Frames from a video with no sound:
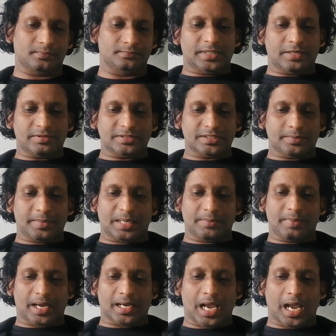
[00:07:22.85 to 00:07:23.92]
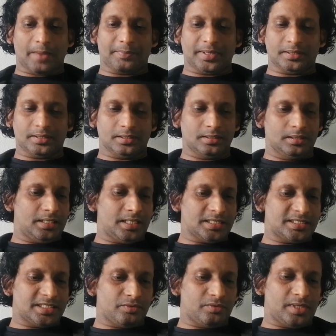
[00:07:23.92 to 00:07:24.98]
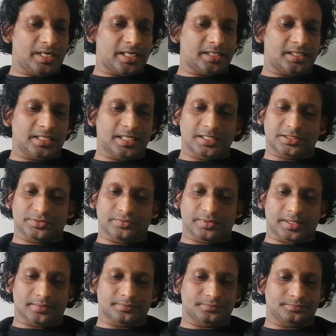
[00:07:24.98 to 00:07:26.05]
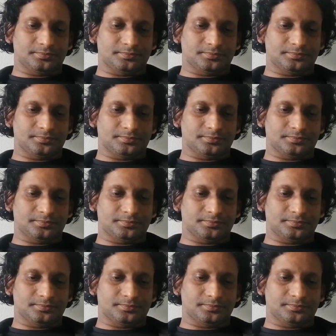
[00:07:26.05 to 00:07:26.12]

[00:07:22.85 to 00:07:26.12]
There was a Big Bang happened in a singularity elsewhere.